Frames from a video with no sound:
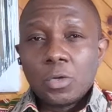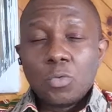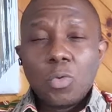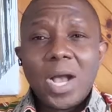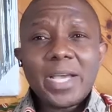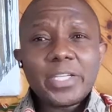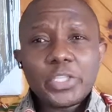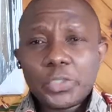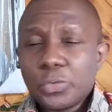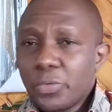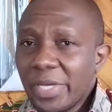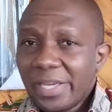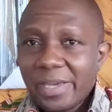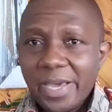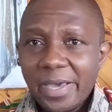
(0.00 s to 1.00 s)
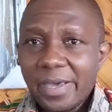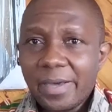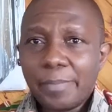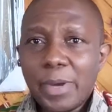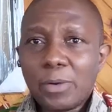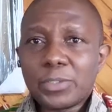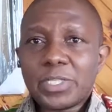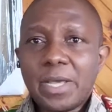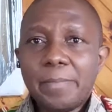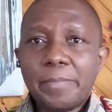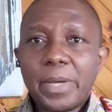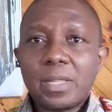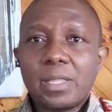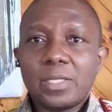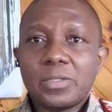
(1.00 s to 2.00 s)
Why should we care about
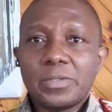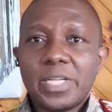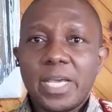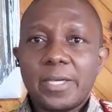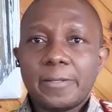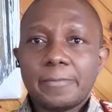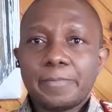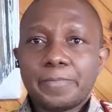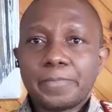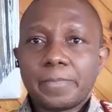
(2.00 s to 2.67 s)
empathy today?